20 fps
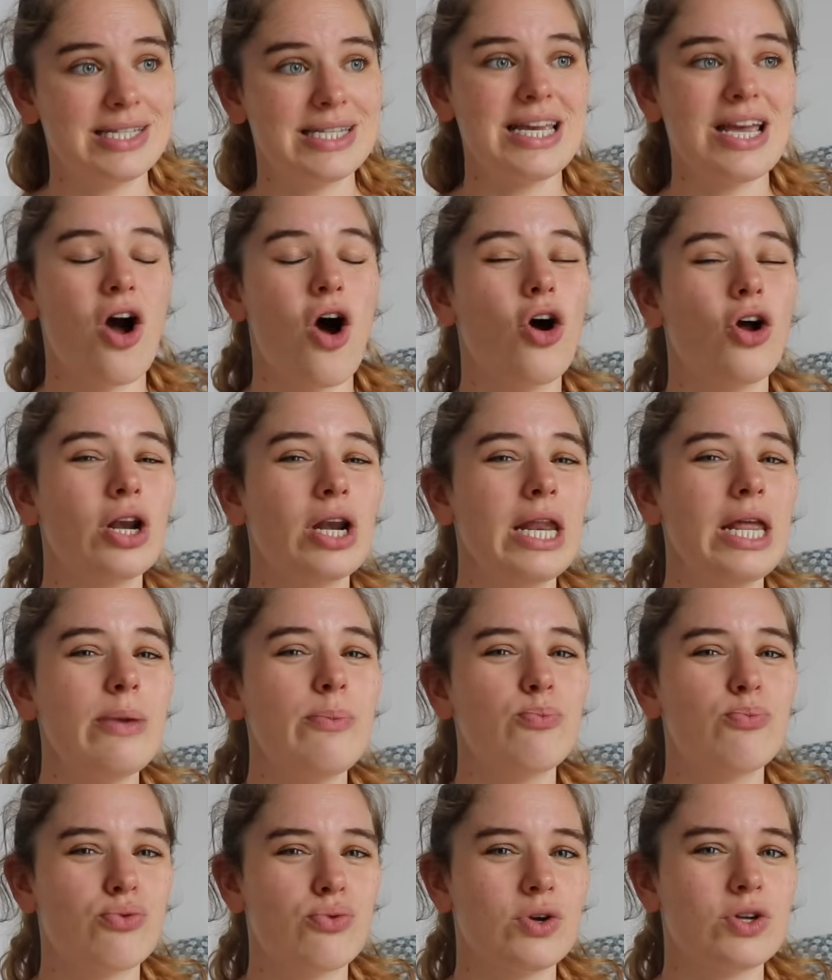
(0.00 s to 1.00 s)
The only
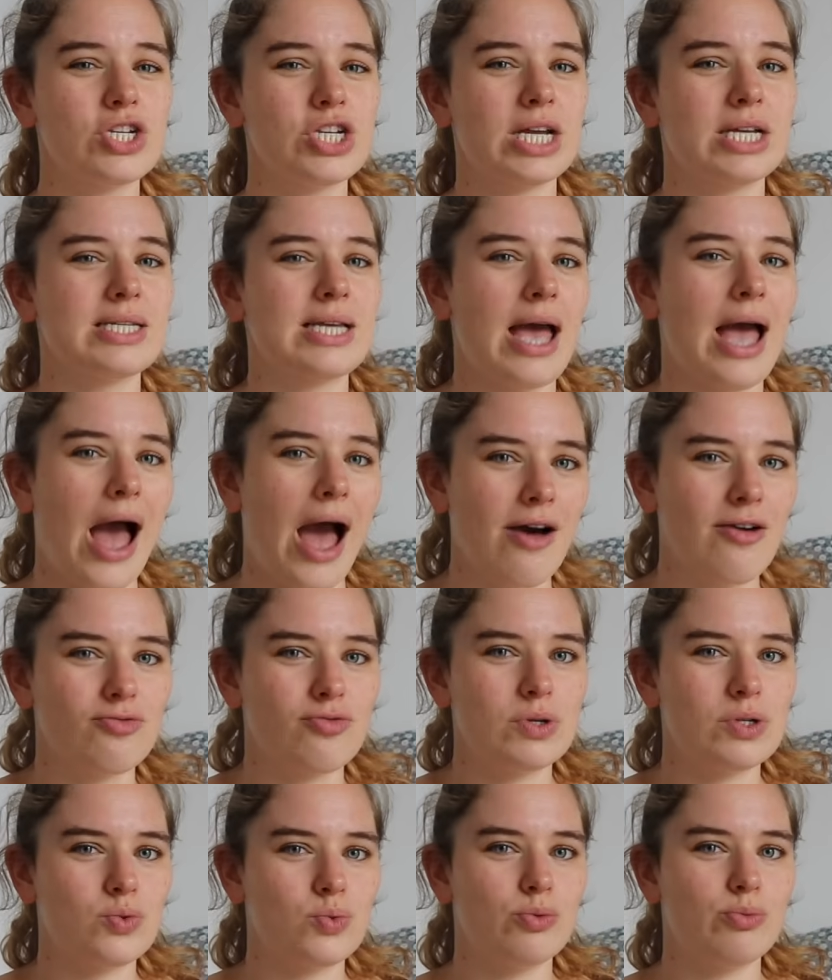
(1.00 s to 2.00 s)
project I have
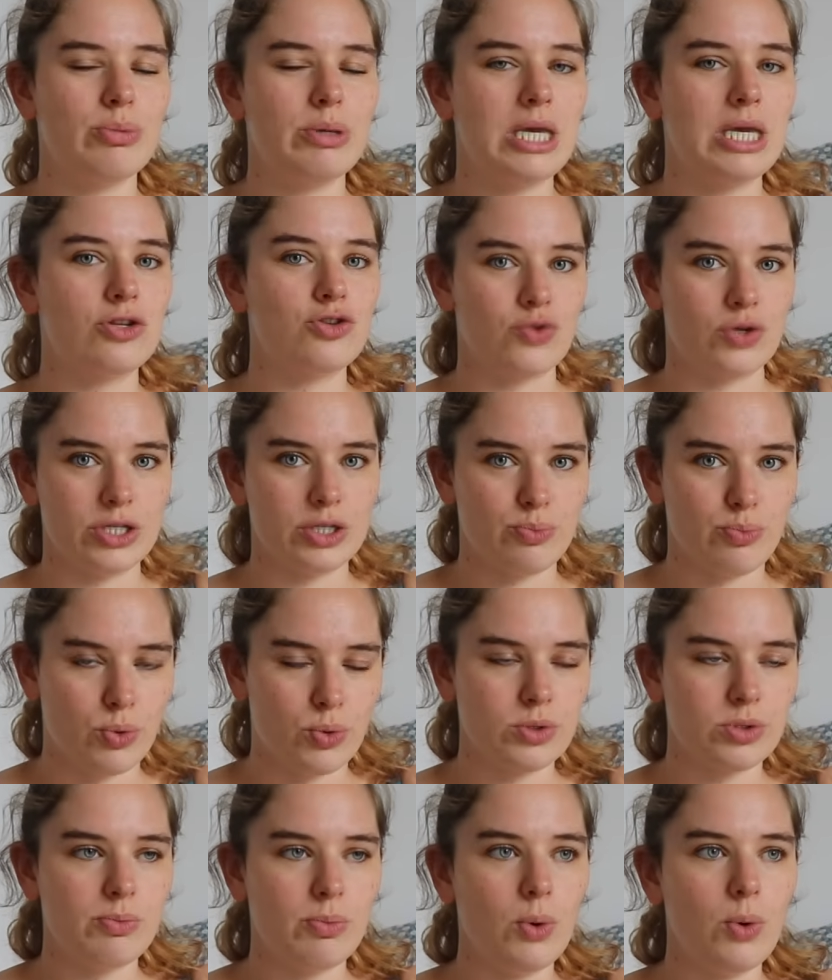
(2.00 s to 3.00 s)
which would be
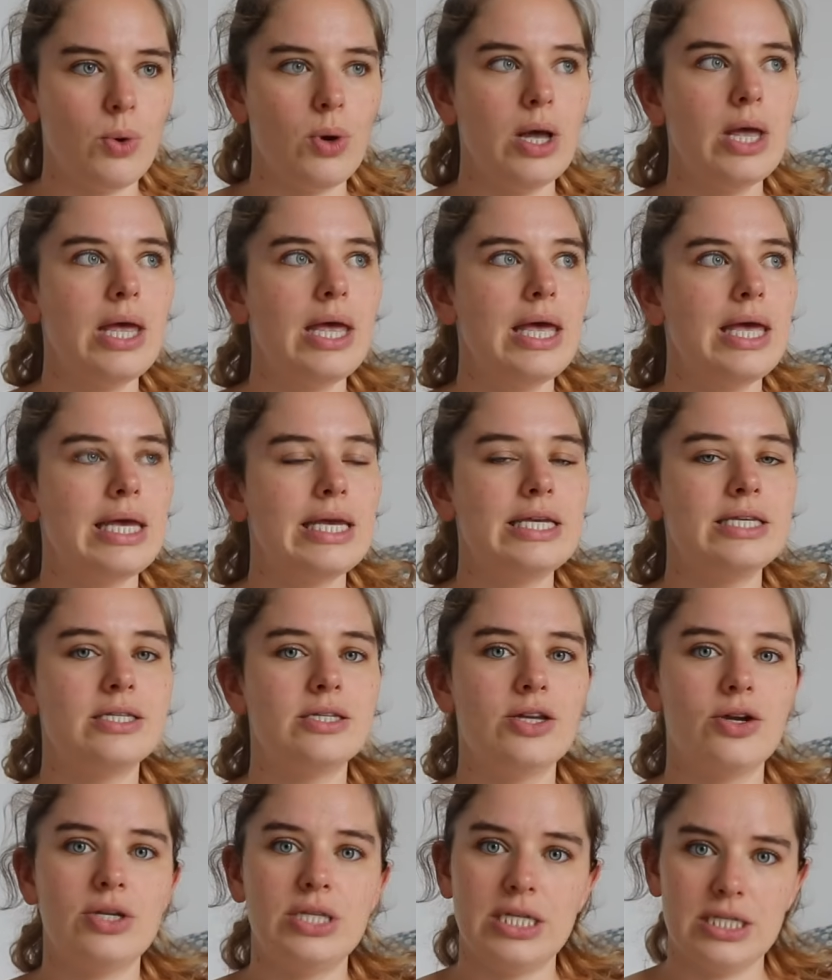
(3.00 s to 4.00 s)
transportable is
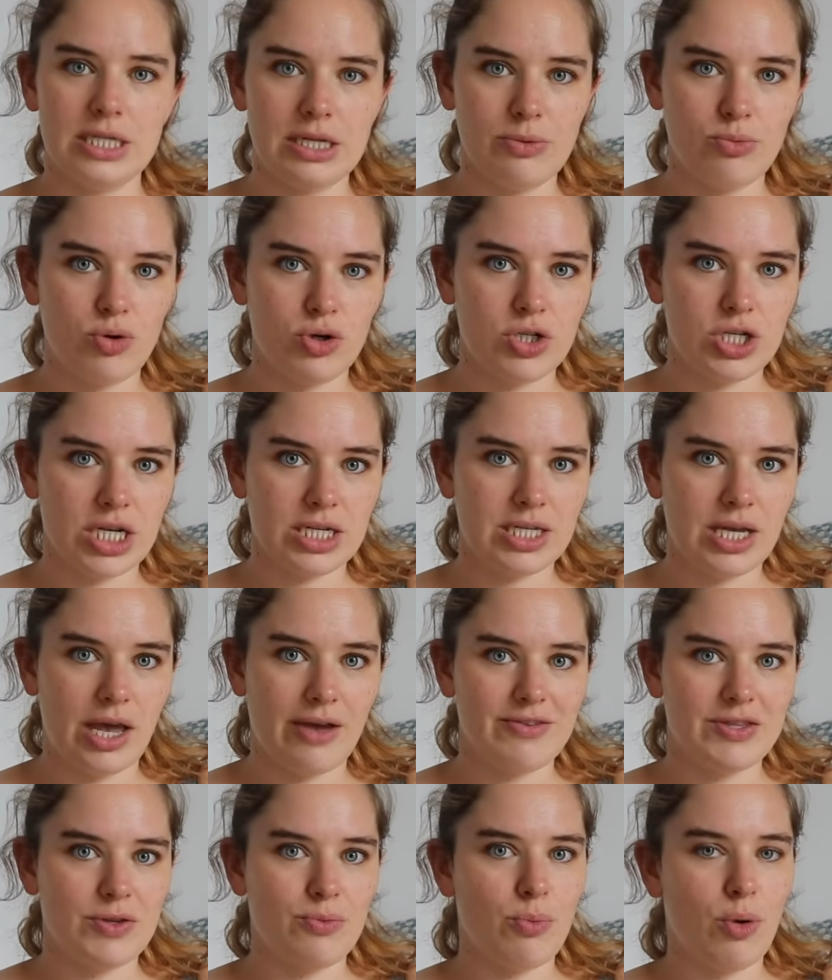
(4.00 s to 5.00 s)
the knitting project I
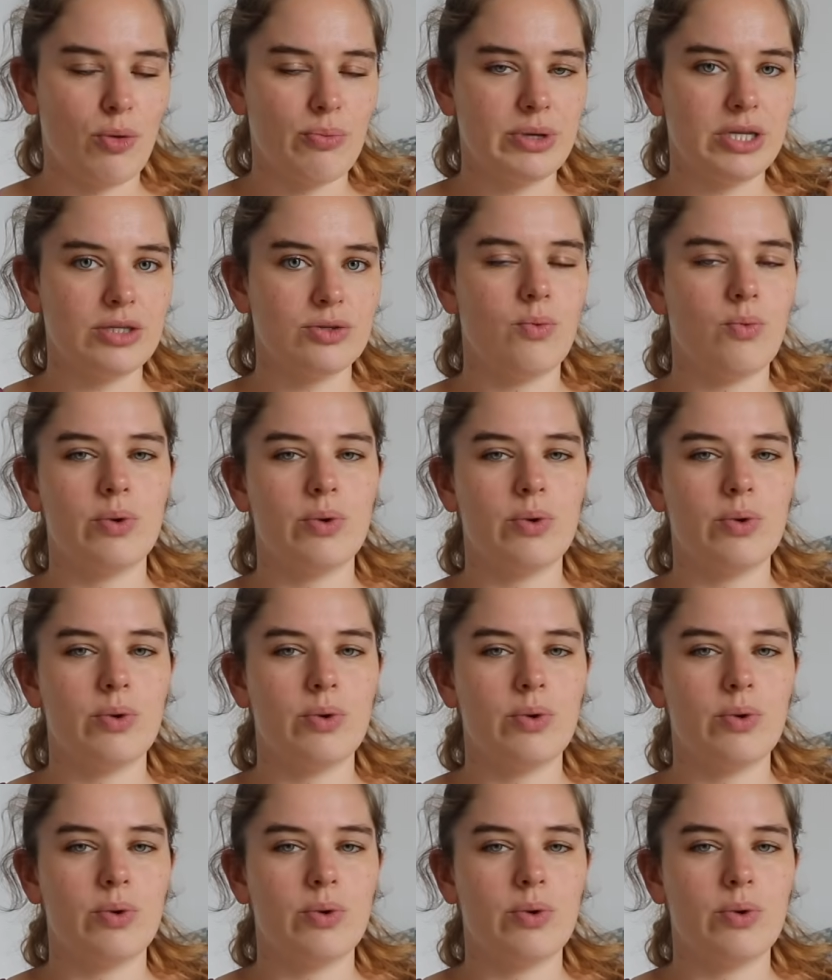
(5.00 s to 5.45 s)
have at the moment,